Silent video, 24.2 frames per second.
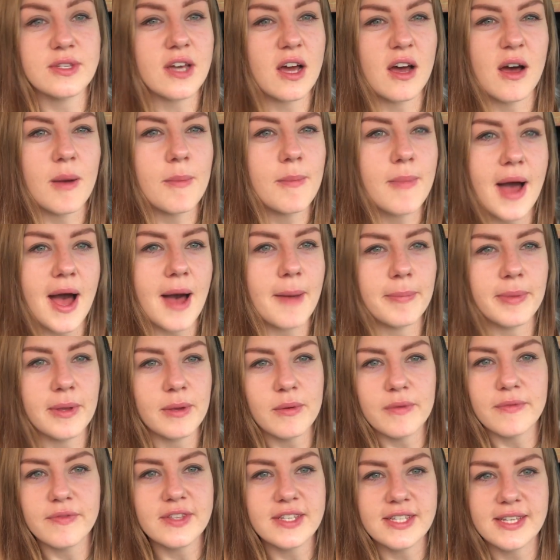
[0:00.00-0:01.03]
I'm happy
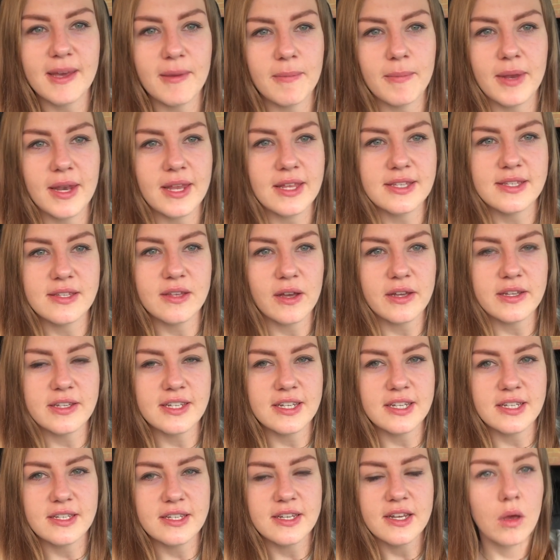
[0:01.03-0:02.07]
with the 10 minutes that I
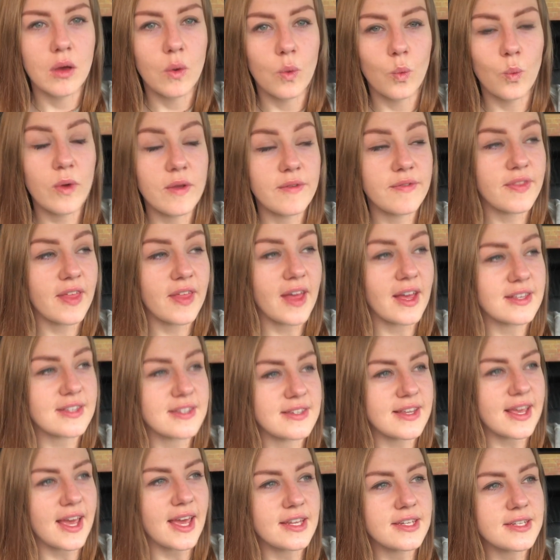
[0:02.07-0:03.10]
did. With that
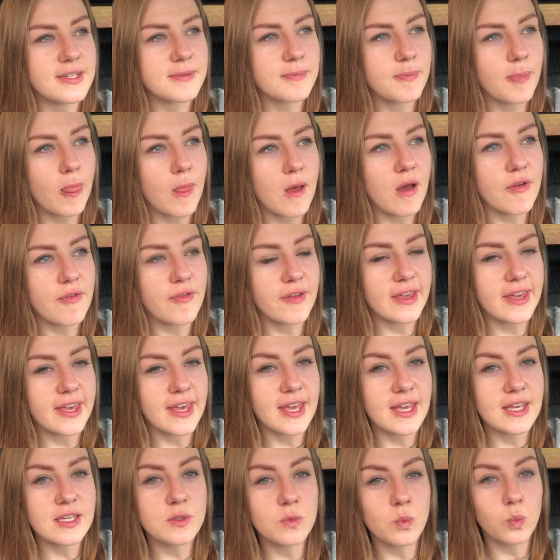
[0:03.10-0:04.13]
said, I think
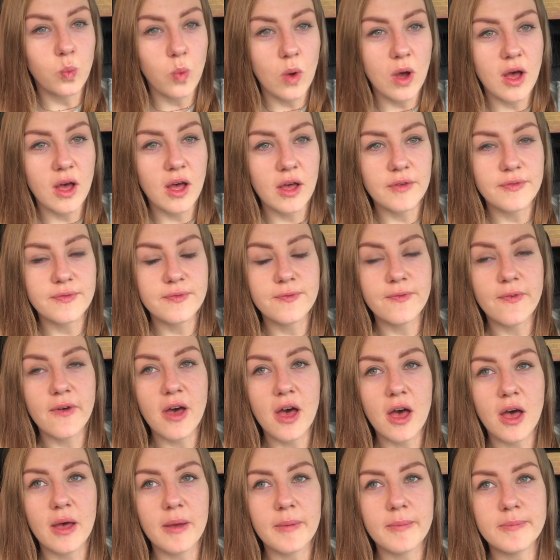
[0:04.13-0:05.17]
it is worth
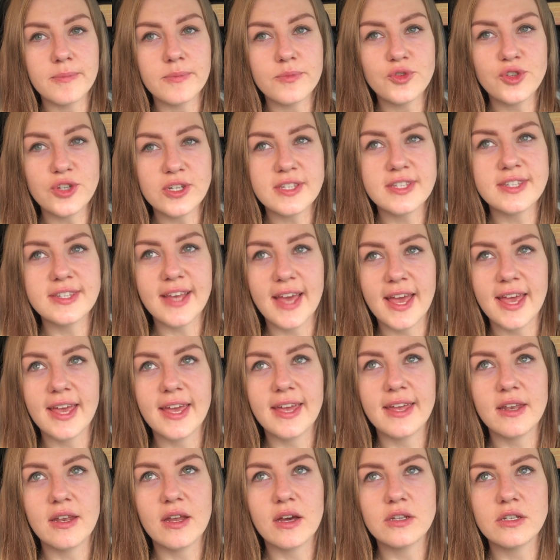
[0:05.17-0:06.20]
just
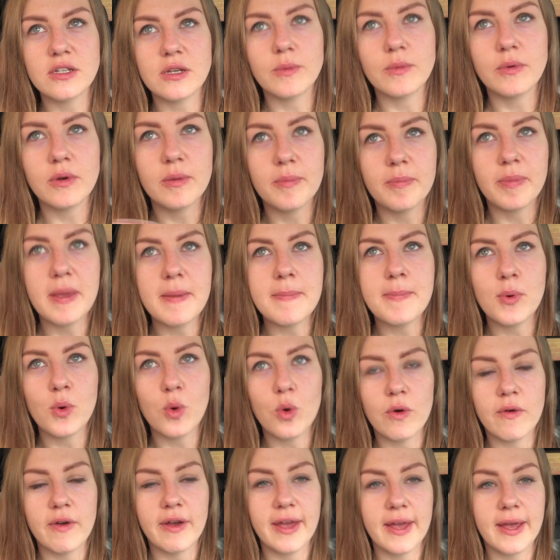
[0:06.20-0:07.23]
saying, I don't want to be
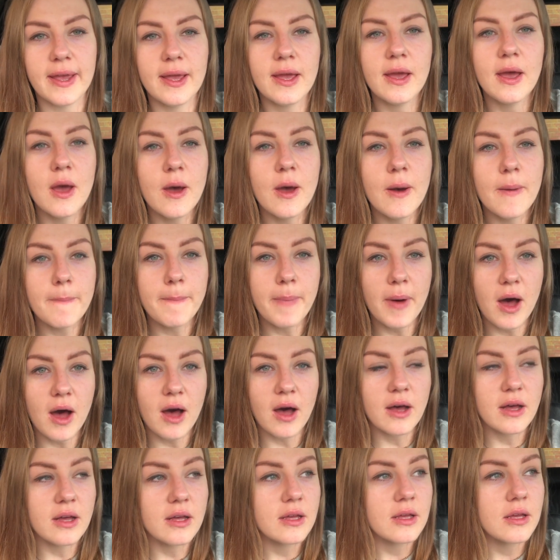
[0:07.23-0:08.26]
boring,
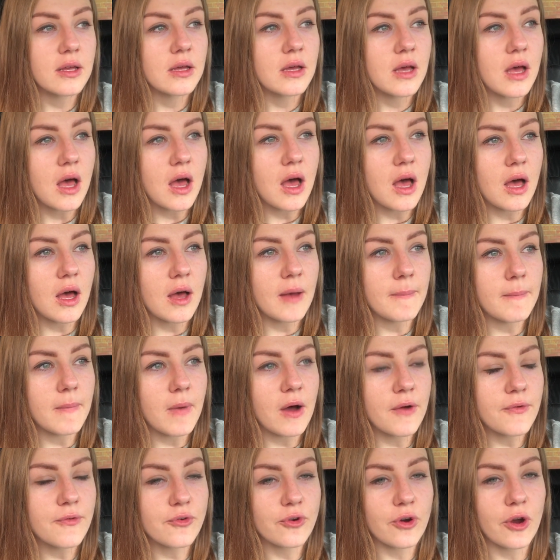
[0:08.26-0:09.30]
but
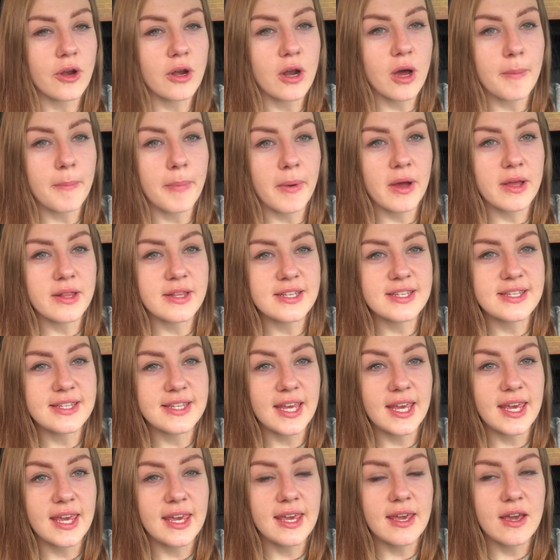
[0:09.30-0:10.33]
I've grown up by the
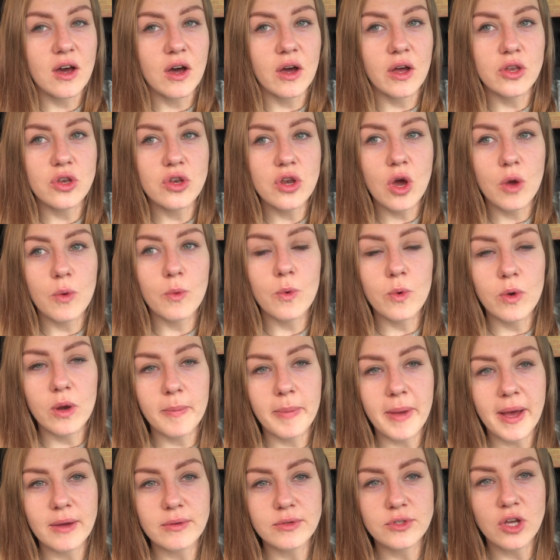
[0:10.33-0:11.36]
sea. I know all
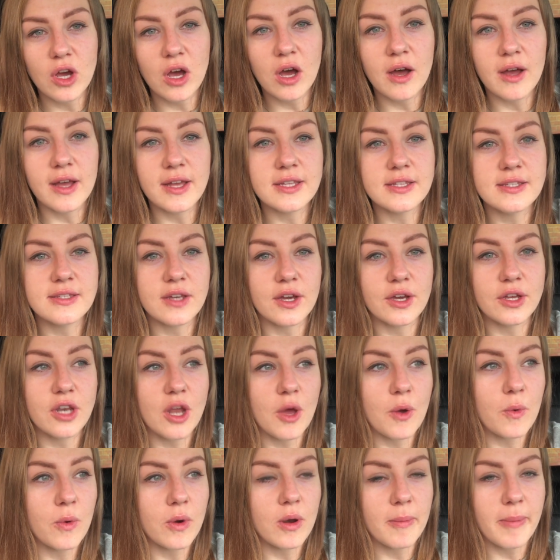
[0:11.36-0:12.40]
about tides. I
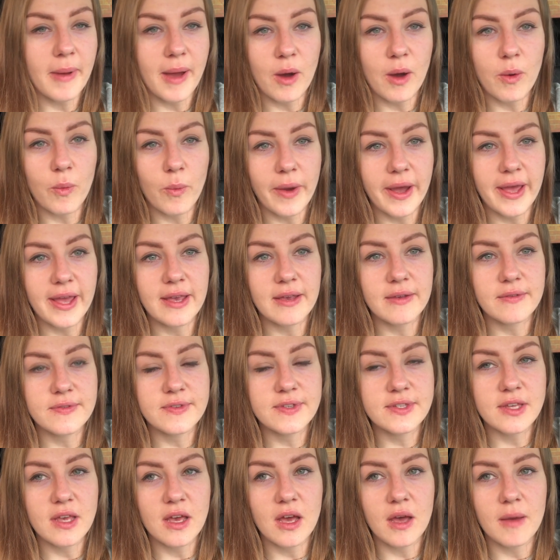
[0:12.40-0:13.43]
know all about
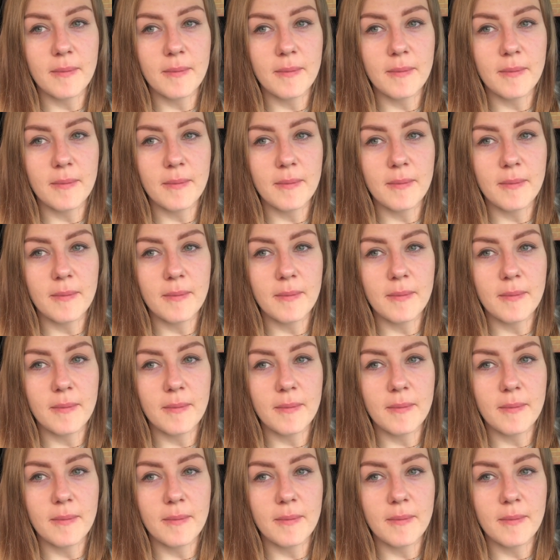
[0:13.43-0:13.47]
waves.